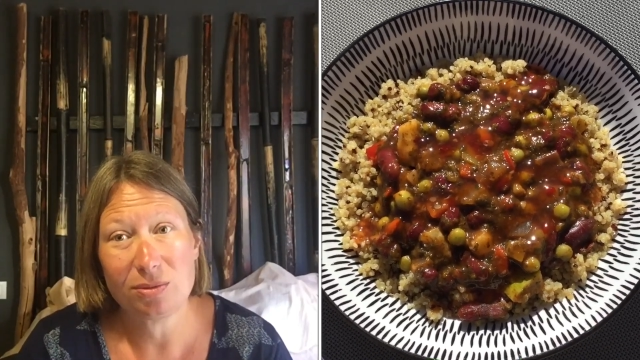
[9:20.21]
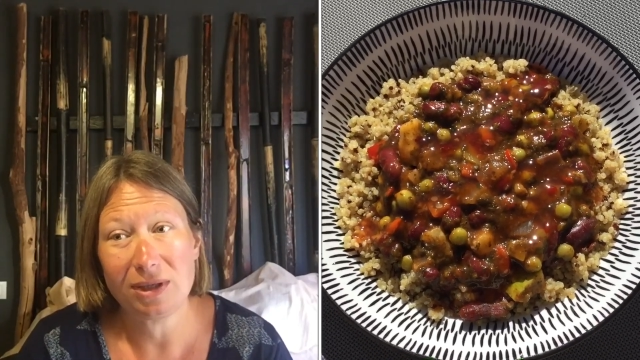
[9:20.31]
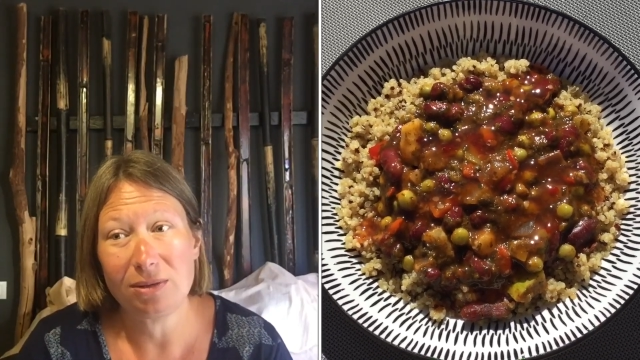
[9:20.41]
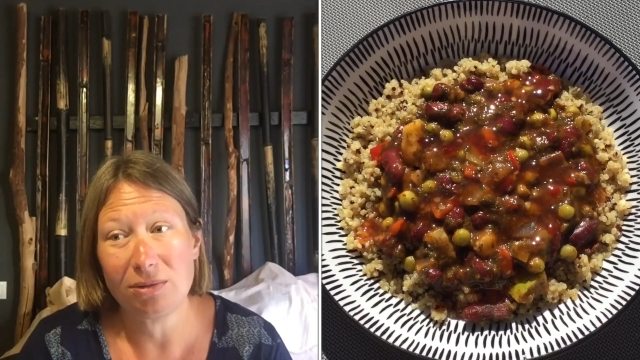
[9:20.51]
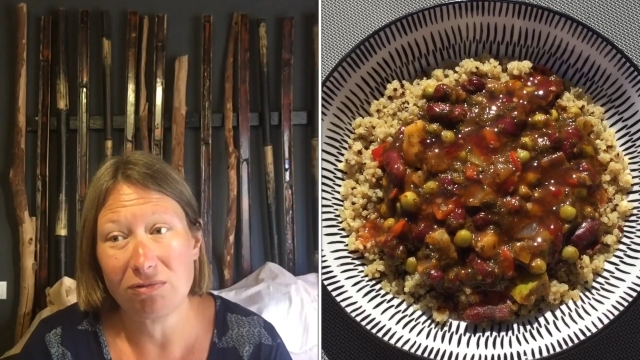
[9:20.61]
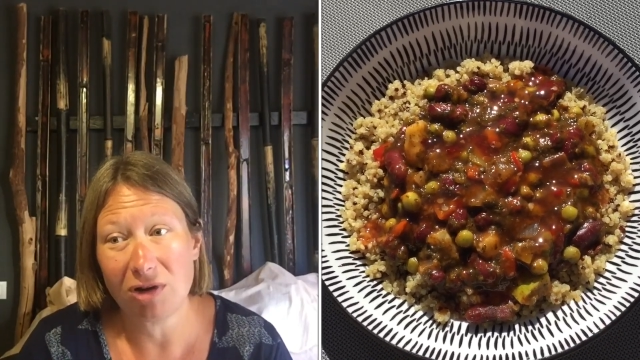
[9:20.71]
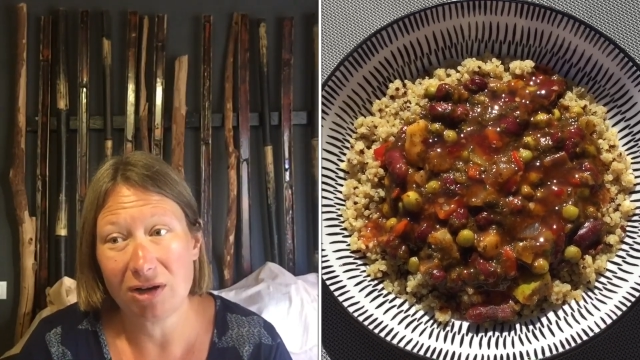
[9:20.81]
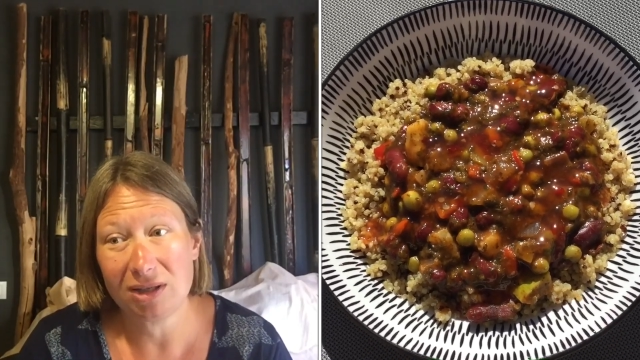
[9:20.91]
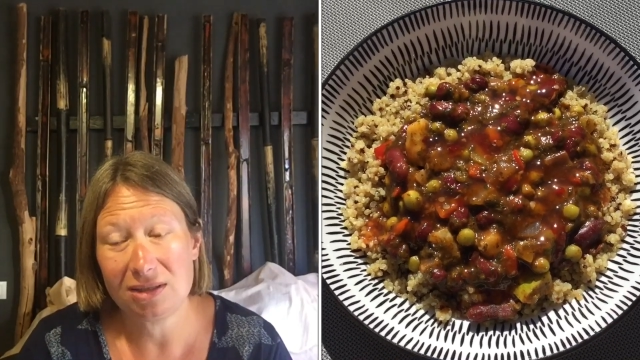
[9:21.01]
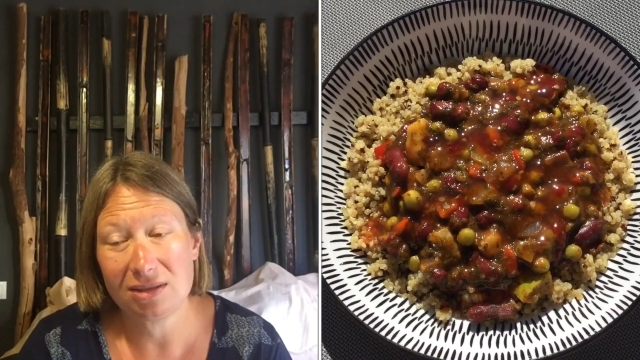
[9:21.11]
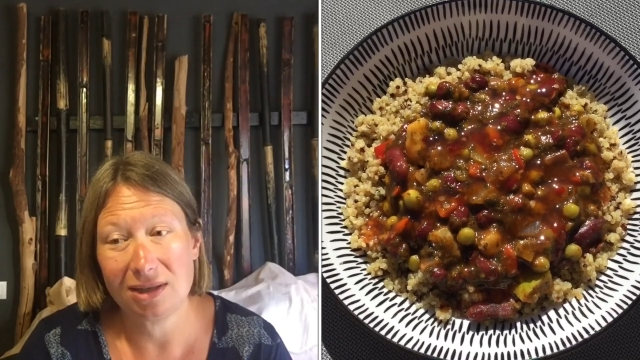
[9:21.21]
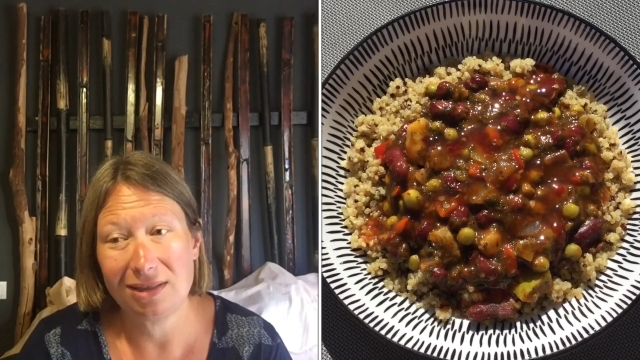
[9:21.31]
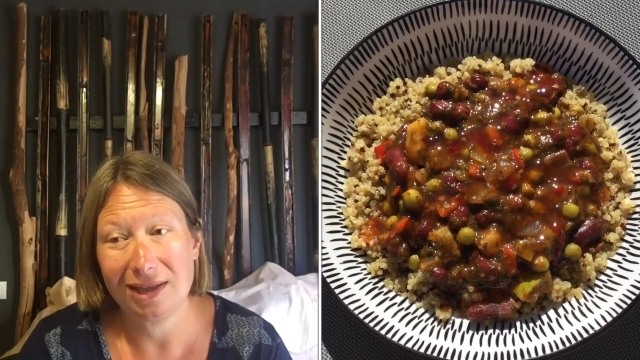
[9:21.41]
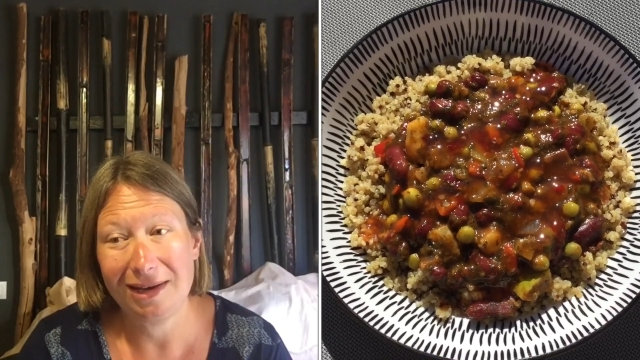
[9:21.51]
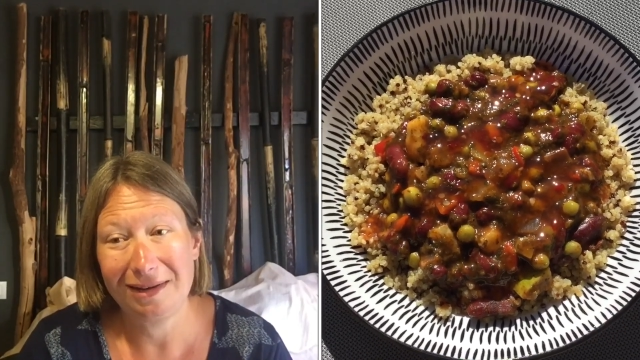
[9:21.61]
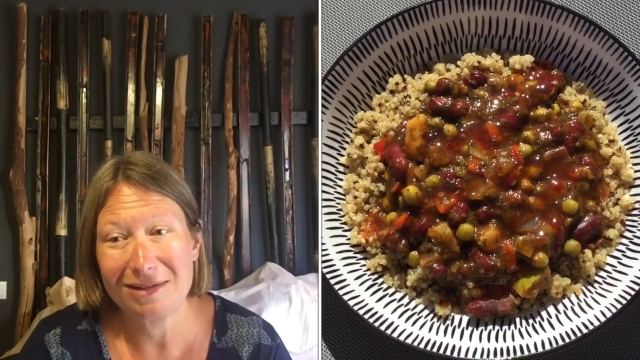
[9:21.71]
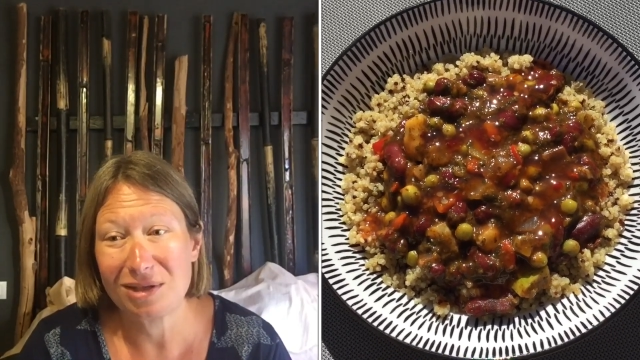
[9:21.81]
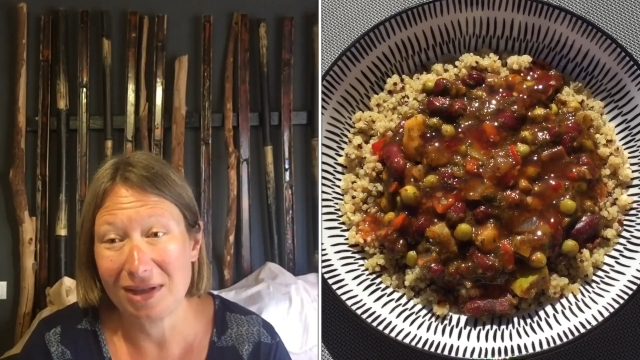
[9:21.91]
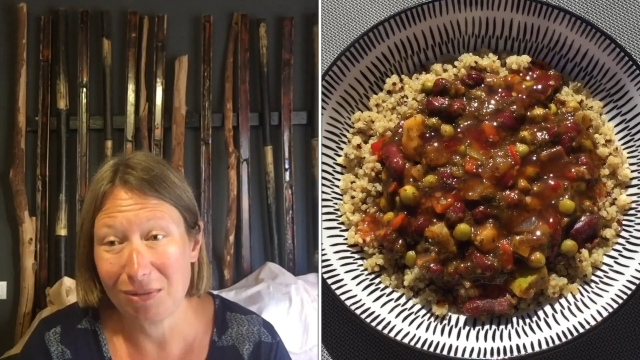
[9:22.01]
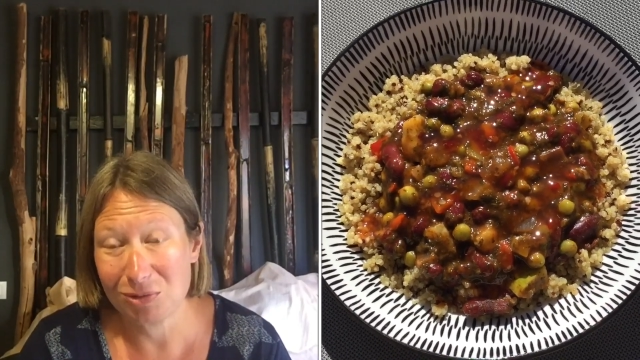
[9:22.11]
We had it with rice, and then, so
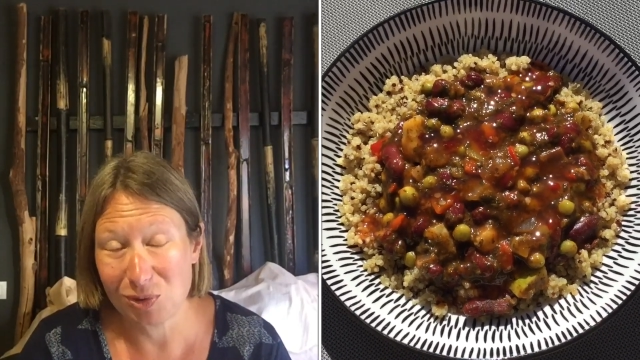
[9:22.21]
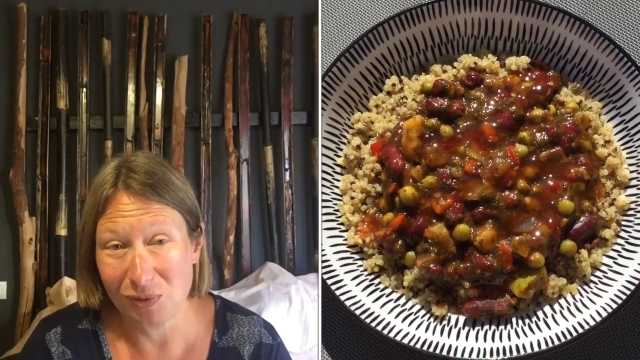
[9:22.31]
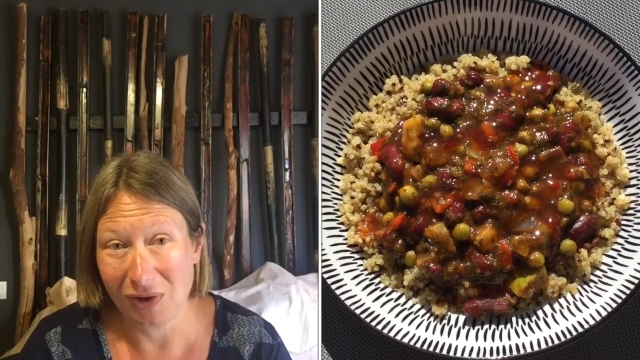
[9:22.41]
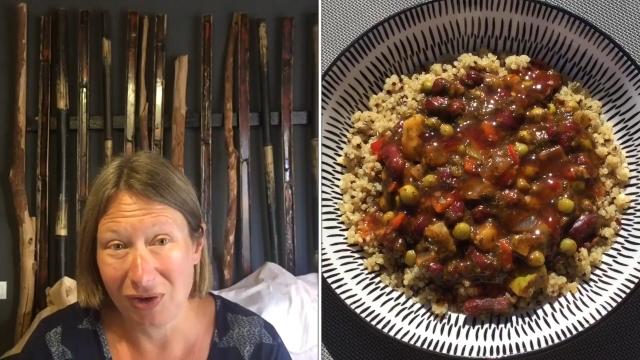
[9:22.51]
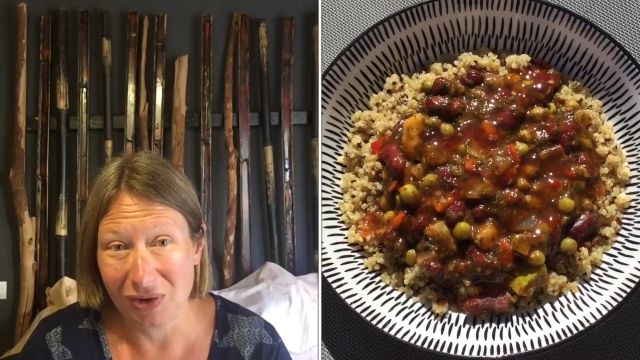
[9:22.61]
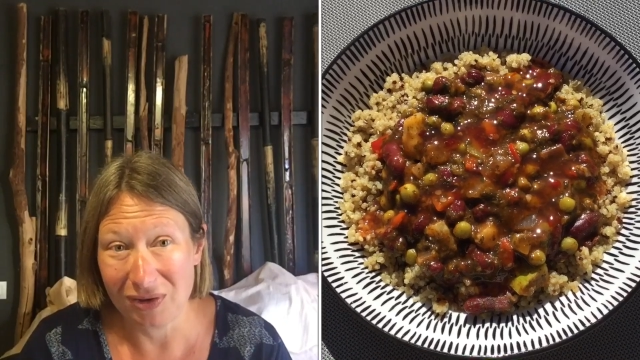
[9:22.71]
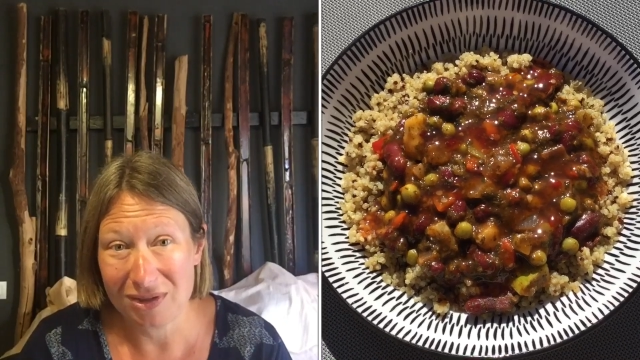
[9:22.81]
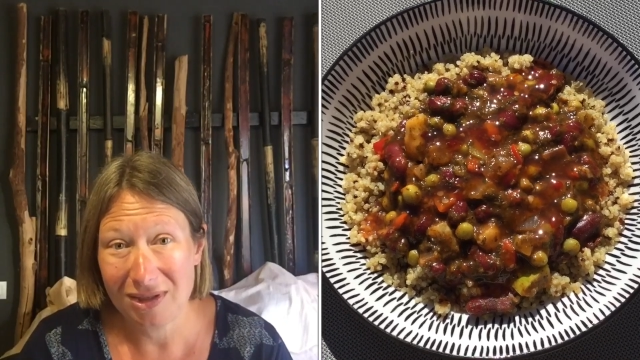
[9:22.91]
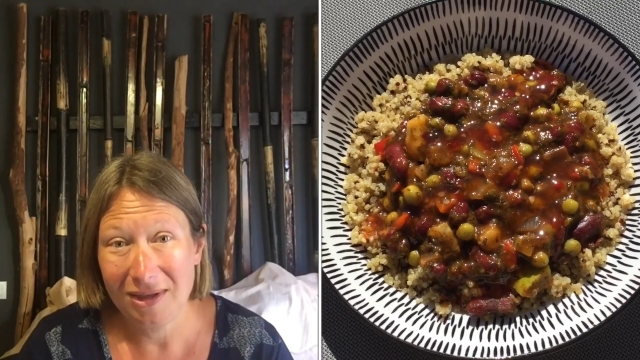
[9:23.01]
that was all good.